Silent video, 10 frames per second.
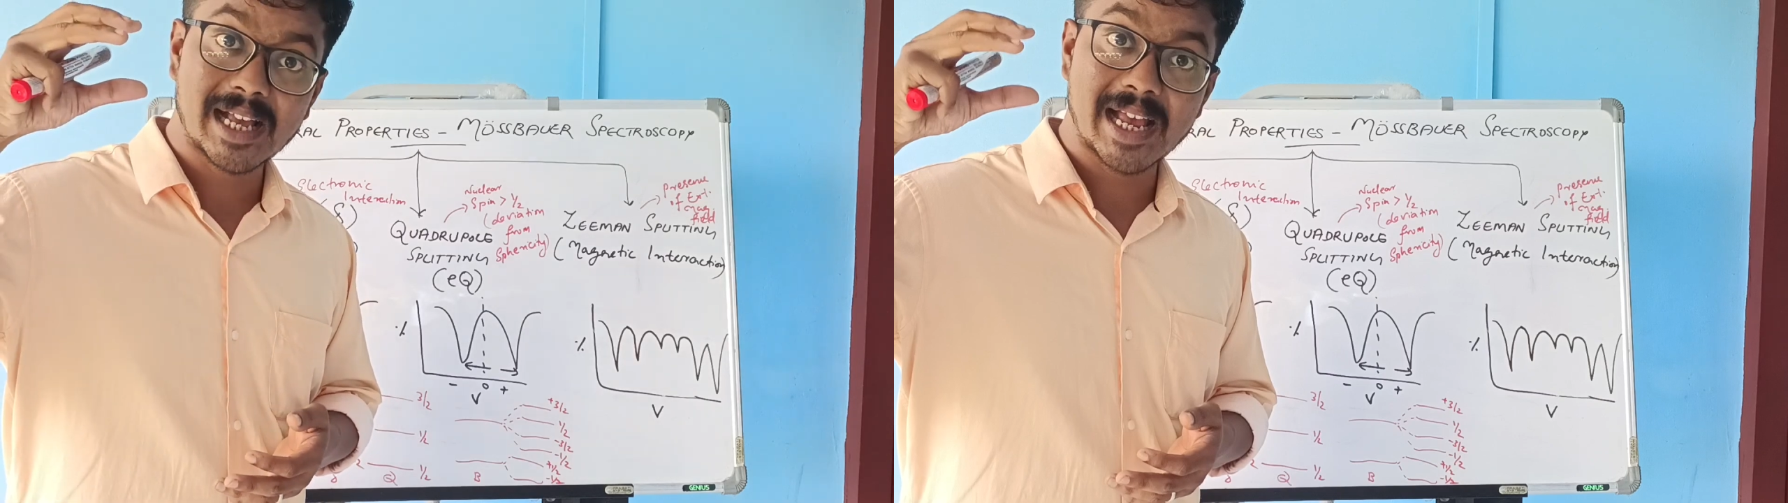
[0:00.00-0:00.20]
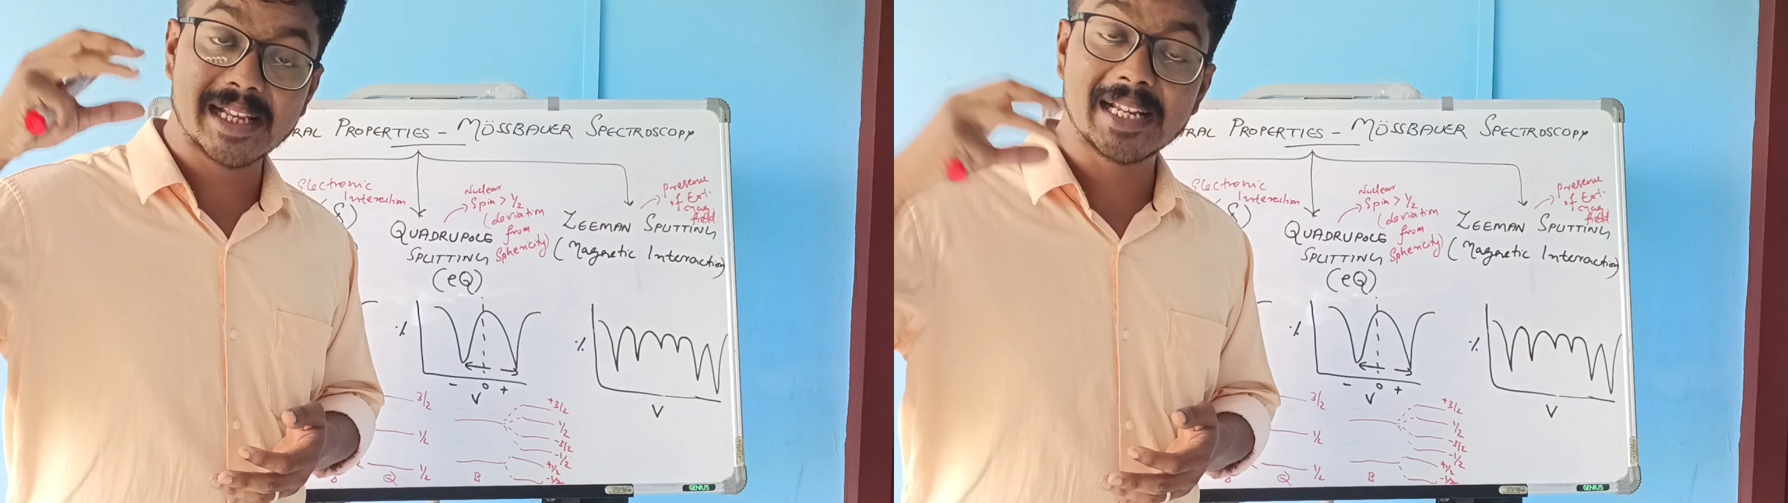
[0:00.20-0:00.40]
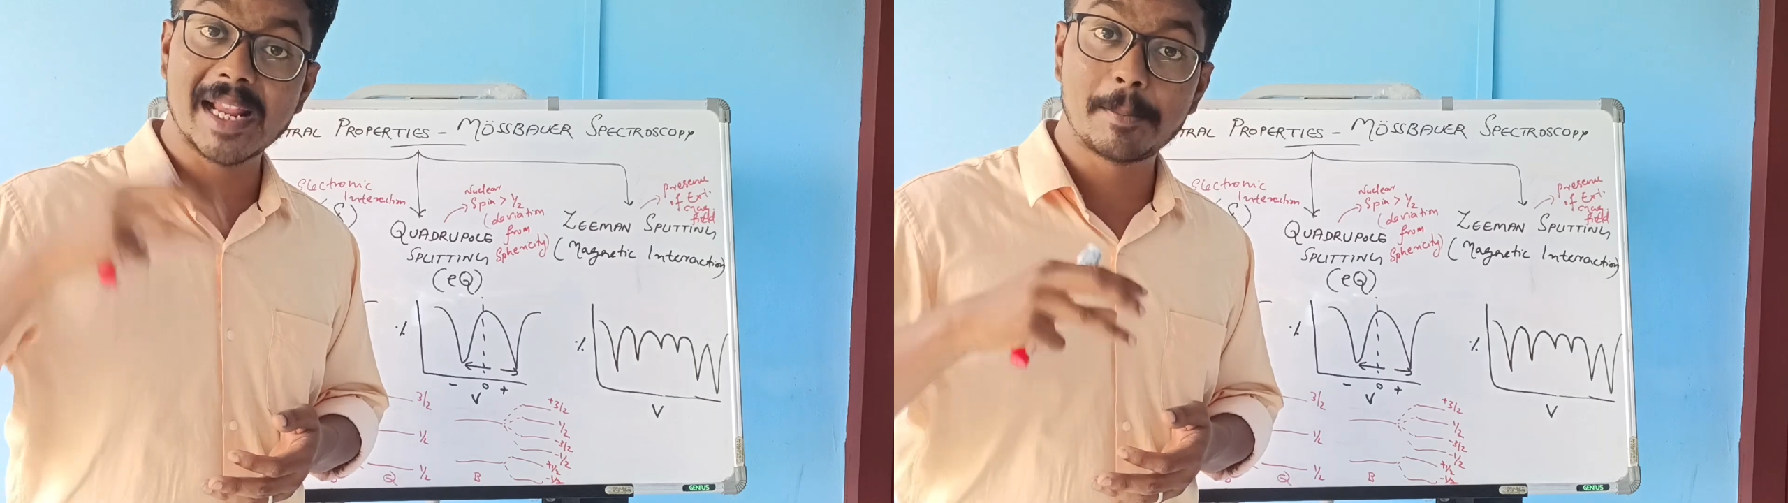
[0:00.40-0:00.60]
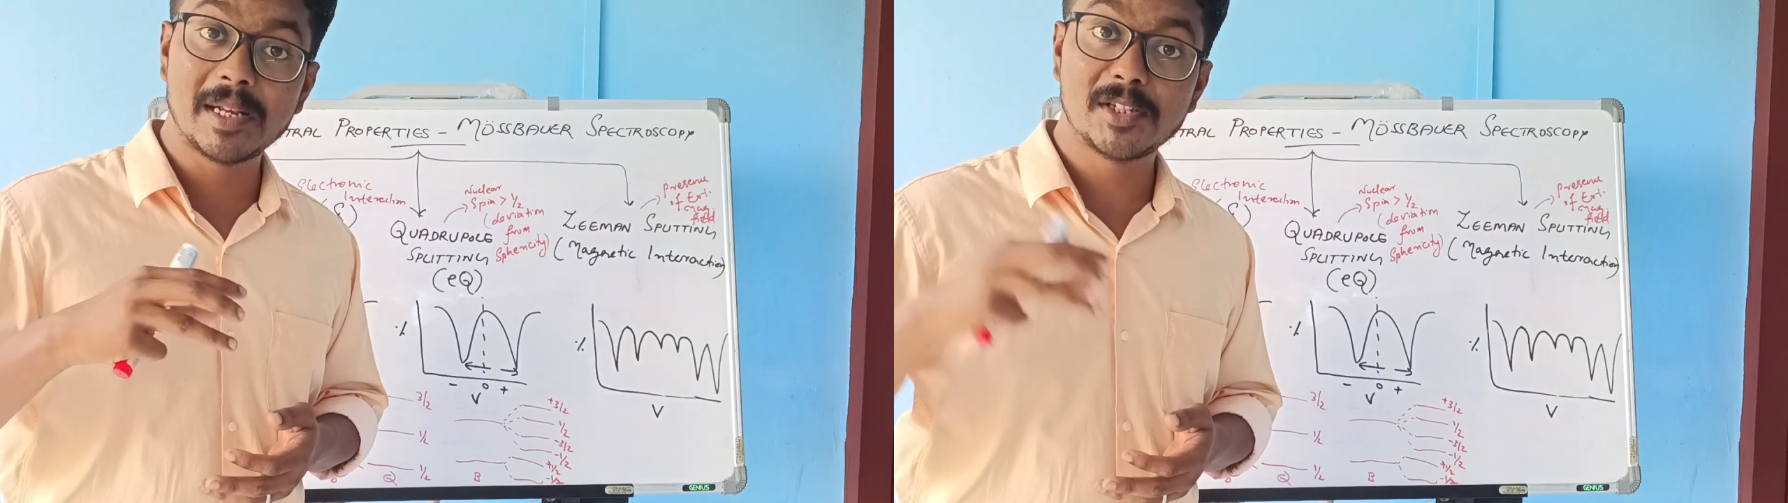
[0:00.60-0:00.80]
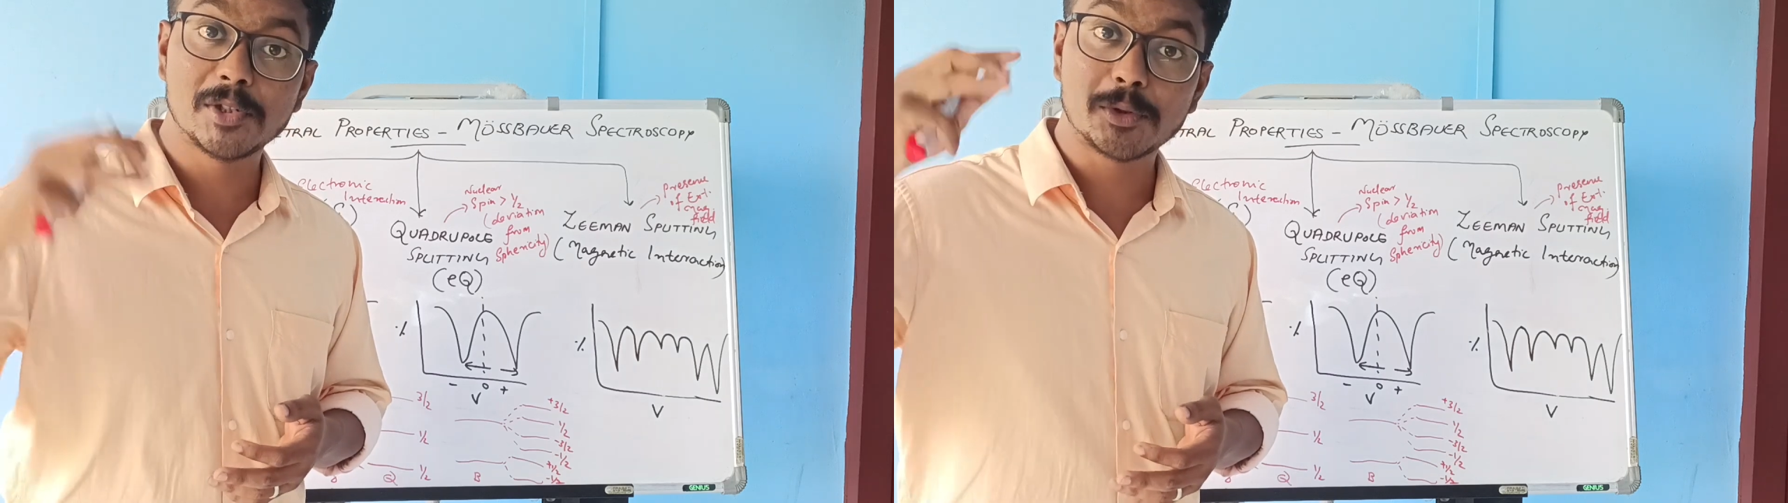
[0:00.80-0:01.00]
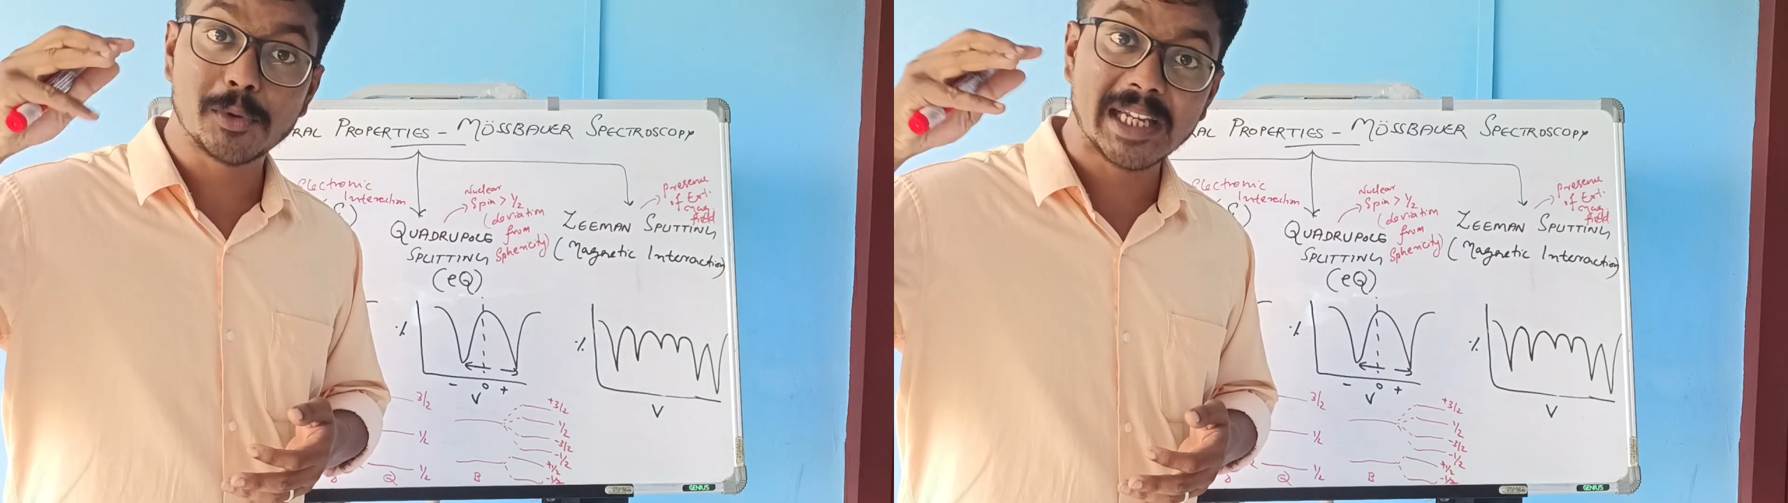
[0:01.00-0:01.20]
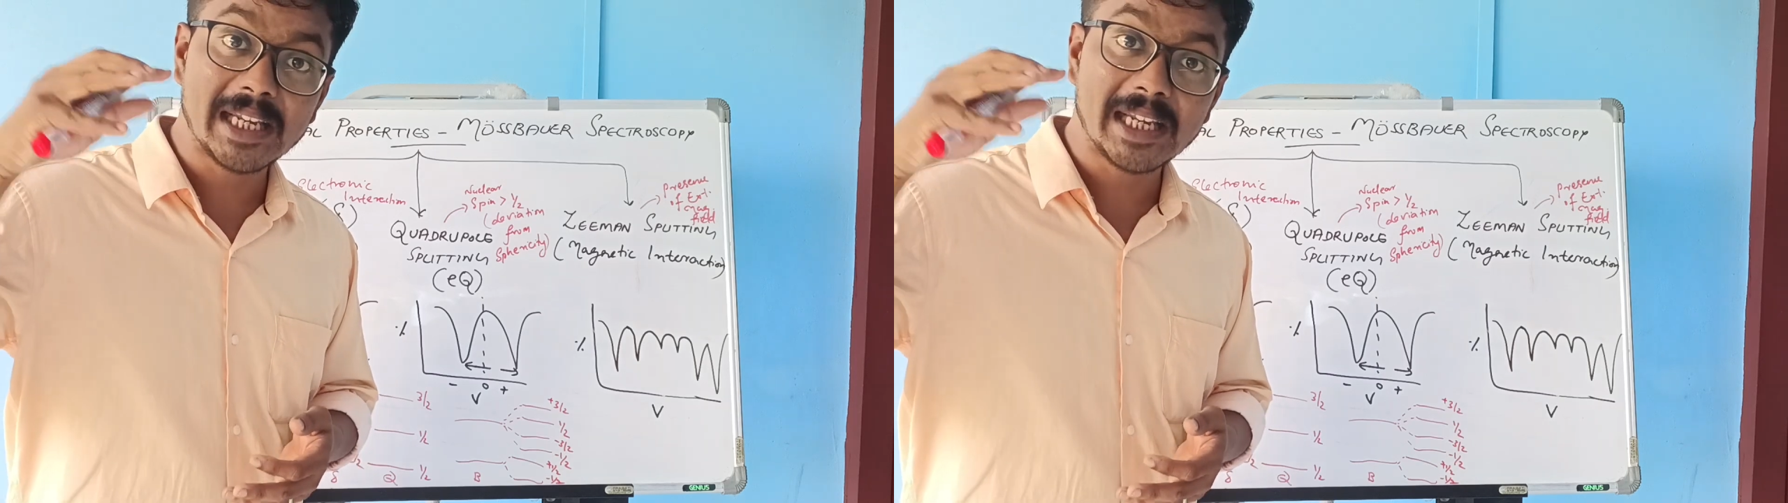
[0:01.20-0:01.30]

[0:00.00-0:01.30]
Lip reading: an ability to